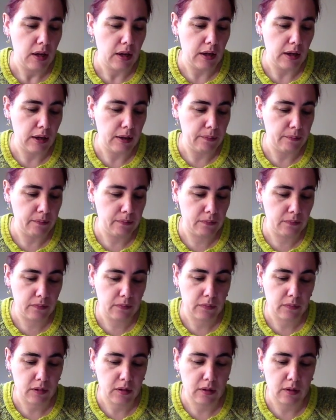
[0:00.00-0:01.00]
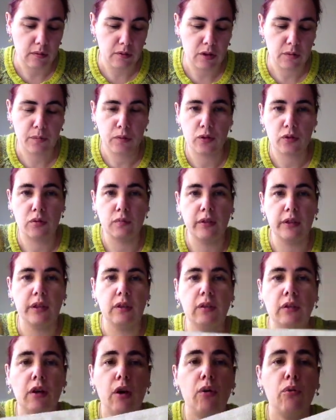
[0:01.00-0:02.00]
And just put some
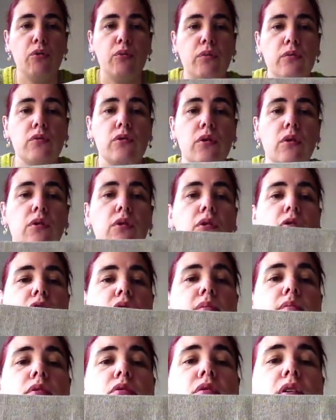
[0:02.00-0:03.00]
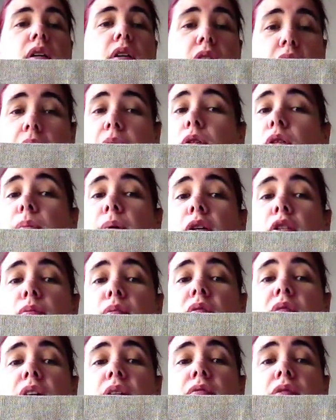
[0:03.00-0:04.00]
little gold ones on the Christmas tree because they were supposed
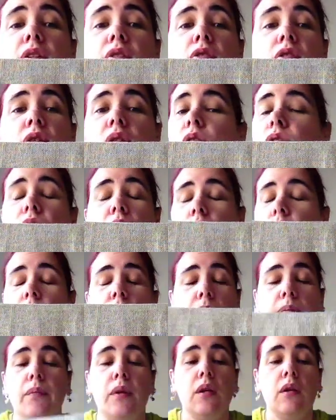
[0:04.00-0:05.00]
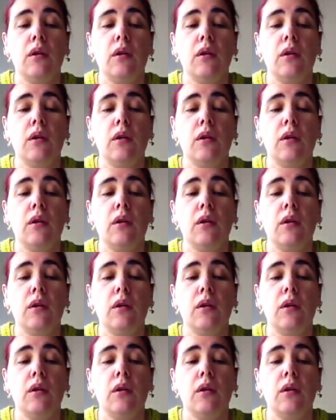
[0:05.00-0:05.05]
to be red French knots. No.